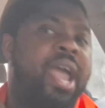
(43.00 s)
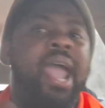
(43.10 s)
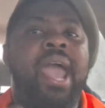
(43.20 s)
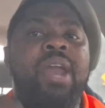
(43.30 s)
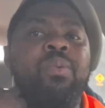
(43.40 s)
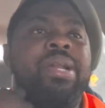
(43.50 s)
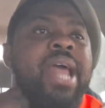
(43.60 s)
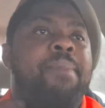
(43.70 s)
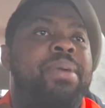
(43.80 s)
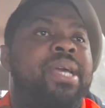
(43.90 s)
And with
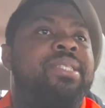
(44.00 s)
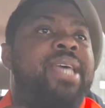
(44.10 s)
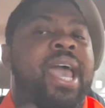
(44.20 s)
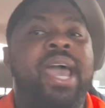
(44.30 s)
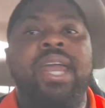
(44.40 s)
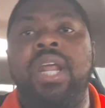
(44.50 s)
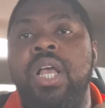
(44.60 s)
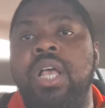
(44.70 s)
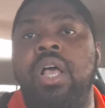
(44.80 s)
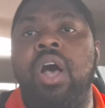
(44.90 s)
that being
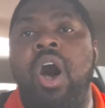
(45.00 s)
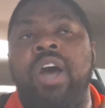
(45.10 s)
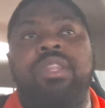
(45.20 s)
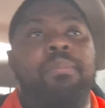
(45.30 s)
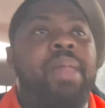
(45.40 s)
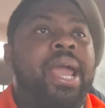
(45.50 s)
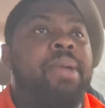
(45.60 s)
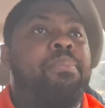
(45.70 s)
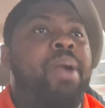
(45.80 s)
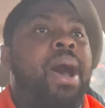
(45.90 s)
said, Arthur
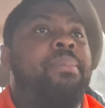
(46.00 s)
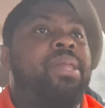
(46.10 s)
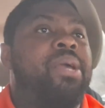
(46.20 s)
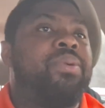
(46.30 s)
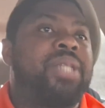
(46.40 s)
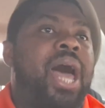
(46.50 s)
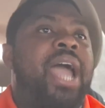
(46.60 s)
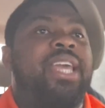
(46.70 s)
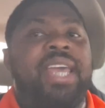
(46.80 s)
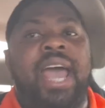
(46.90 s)
Blank probably was
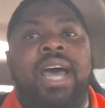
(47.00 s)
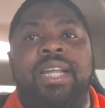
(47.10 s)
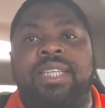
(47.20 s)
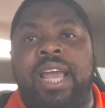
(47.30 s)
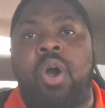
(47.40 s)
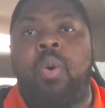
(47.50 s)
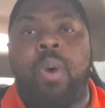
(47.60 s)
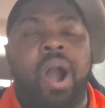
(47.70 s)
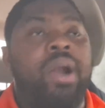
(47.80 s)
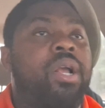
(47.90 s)
like, yeah, this ain't gonna
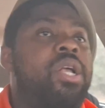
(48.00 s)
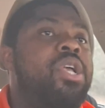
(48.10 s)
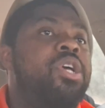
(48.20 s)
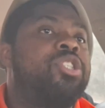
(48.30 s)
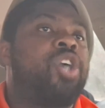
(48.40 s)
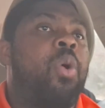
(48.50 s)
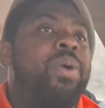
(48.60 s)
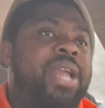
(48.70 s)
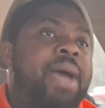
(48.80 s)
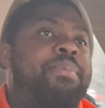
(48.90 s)
work. So
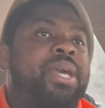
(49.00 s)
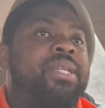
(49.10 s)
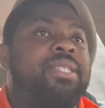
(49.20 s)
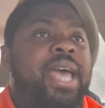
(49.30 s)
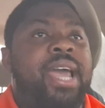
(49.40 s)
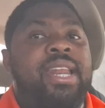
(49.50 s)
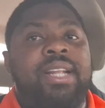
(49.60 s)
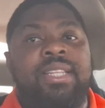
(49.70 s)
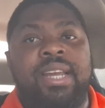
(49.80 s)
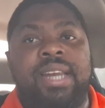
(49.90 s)
with that being said,
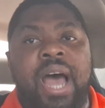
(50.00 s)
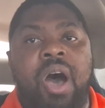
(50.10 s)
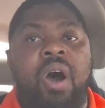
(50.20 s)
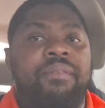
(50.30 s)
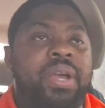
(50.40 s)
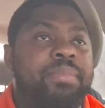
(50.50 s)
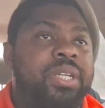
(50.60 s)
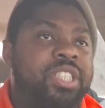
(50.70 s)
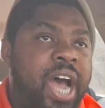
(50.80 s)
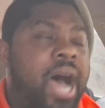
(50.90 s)
they did not offer him
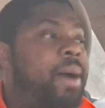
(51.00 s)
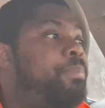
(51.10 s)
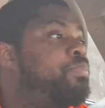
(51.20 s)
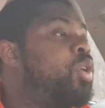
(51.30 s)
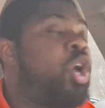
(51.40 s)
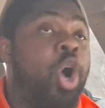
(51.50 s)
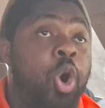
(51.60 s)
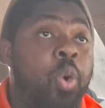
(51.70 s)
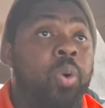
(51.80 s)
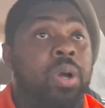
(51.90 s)
the job.
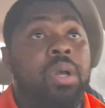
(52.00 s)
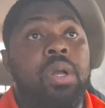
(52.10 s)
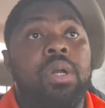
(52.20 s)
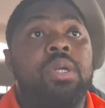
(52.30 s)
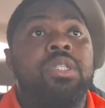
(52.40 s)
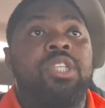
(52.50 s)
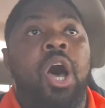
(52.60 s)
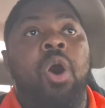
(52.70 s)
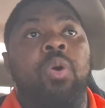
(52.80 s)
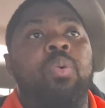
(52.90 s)
Cool.
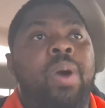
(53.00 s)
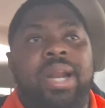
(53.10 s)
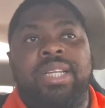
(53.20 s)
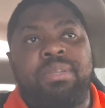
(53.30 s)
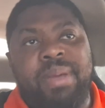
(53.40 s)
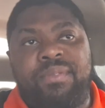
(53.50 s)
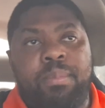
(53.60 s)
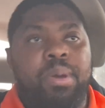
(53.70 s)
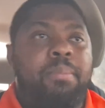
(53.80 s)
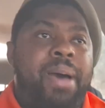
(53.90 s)
So what does this mean
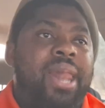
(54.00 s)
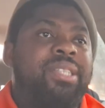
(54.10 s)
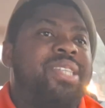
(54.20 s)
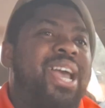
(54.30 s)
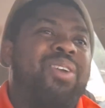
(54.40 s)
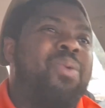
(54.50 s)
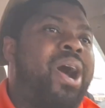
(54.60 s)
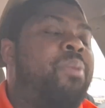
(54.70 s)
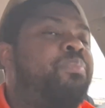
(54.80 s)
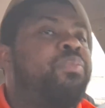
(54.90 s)
for Bill Belichick?
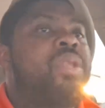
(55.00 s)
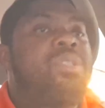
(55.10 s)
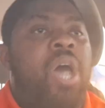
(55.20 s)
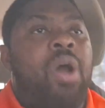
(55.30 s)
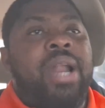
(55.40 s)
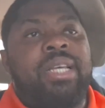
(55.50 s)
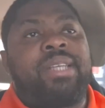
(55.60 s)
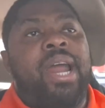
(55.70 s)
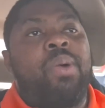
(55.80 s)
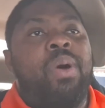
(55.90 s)
Well, don't
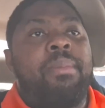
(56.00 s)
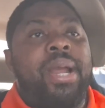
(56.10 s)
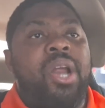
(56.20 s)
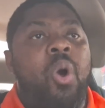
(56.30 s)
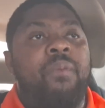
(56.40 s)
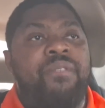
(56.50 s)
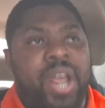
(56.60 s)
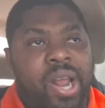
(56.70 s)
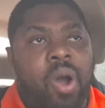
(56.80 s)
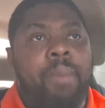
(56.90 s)
necessarily want to make the whole
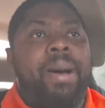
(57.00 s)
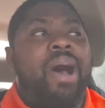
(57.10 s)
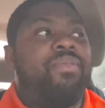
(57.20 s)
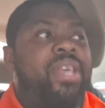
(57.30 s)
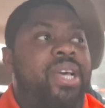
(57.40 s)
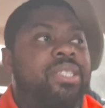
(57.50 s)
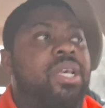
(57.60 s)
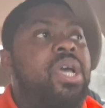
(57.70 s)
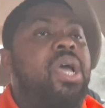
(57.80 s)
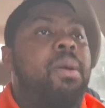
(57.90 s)
video about
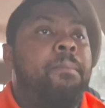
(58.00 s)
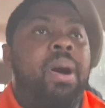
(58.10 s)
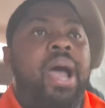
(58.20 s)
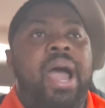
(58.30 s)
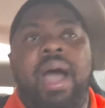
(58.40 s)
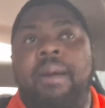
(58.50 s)
this, but